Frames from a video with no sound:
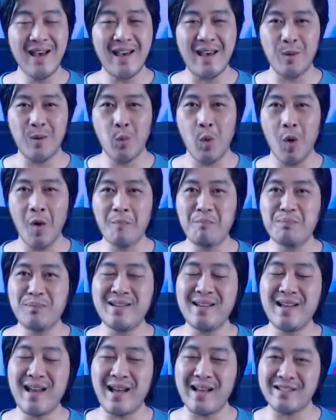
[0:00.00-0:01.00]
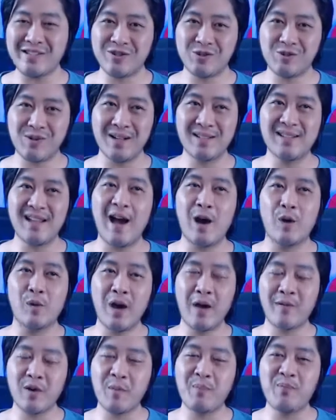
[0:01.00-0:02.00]
It won't be as strict.
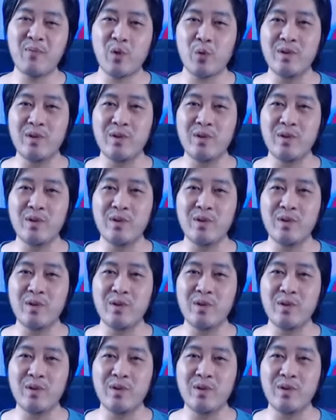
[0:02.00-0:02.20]
However,